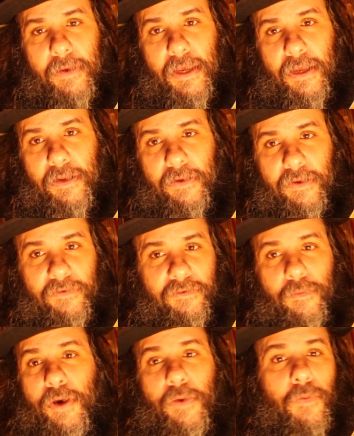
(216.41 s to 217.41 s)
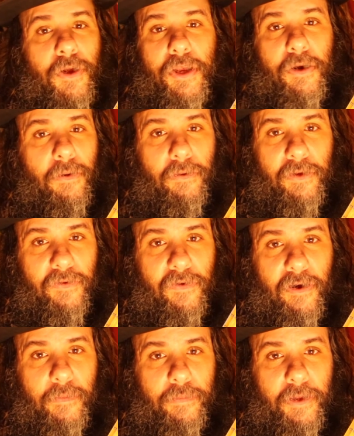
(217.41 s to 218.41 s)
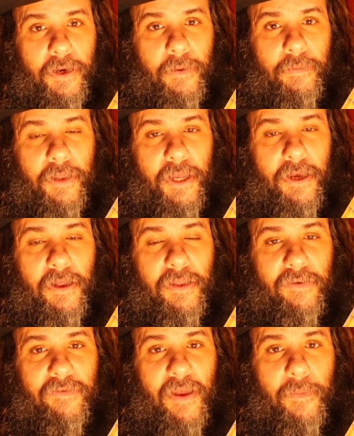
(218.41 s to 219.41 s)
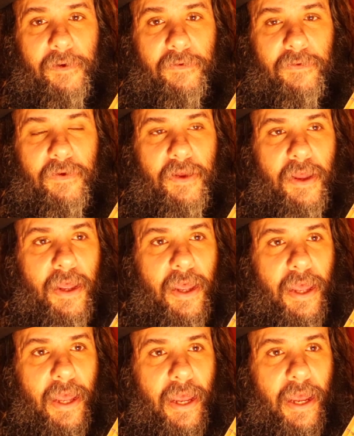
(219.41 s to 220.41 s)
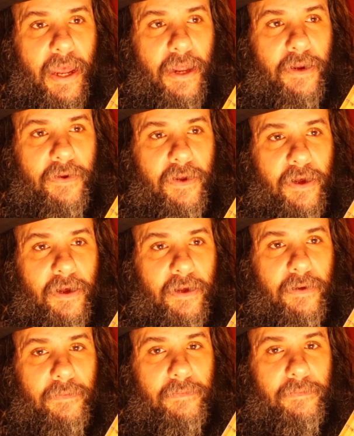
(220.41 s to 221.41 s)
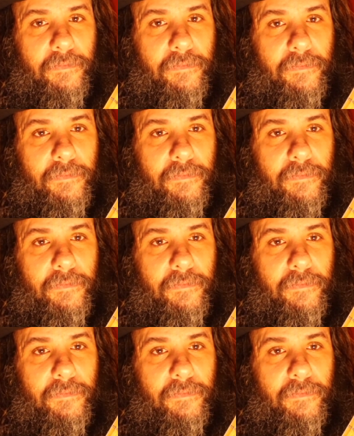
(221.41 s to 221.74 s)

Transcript: me in this 21 year old guitar player playing on these demos. And um,